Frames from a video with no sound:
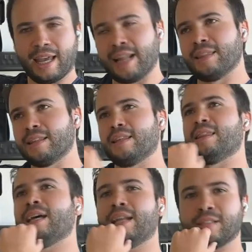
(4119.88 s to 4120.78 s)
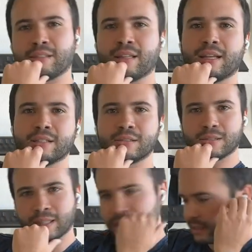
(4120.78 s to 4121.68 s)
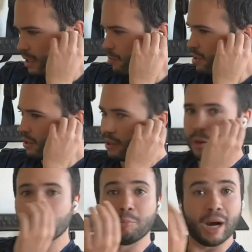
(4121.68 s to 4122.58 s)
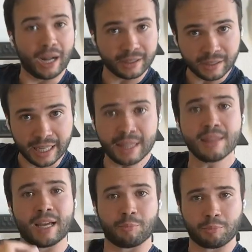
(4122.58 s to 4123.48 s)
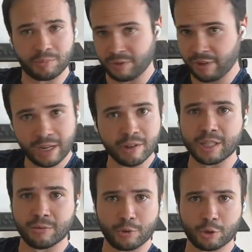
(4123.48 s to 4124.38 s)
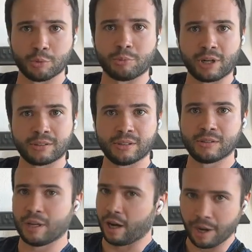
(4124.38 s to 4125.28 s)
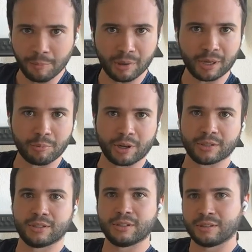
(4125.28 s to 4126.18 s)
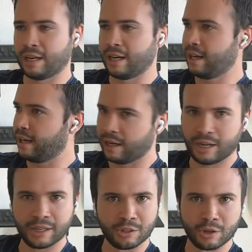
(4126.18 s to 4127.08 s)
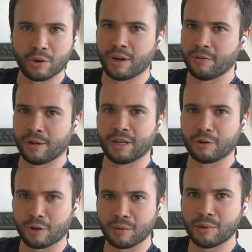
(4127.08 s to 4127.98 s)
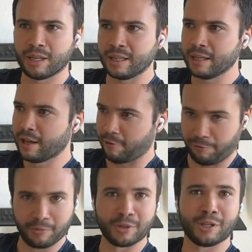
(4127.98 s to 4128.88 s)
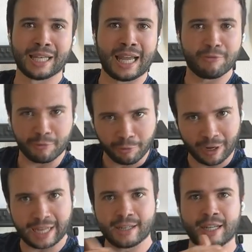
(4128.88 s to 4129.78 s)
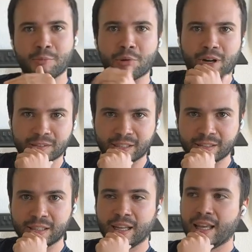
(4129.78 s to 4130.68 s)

And I think that that is that is that is something but in that very mm-hmm. difficult process, a humbling process, or uh, you know, an incredibly eh, life flattening process,